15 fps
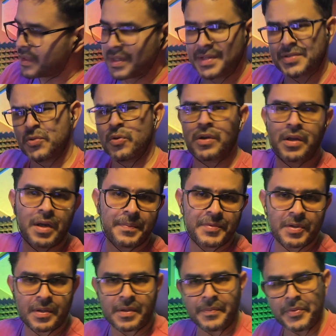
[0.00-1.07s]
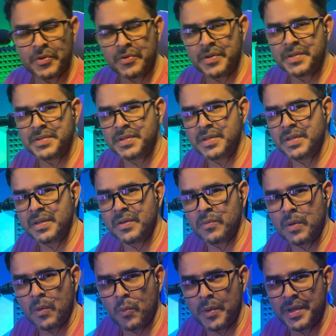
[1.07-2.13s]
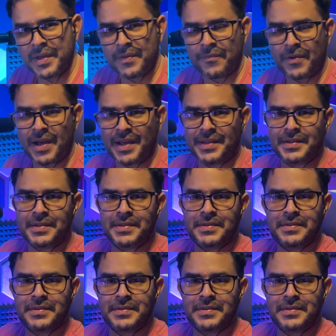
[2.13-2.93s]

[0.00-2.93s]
let's hook it up to the computer and see what we find.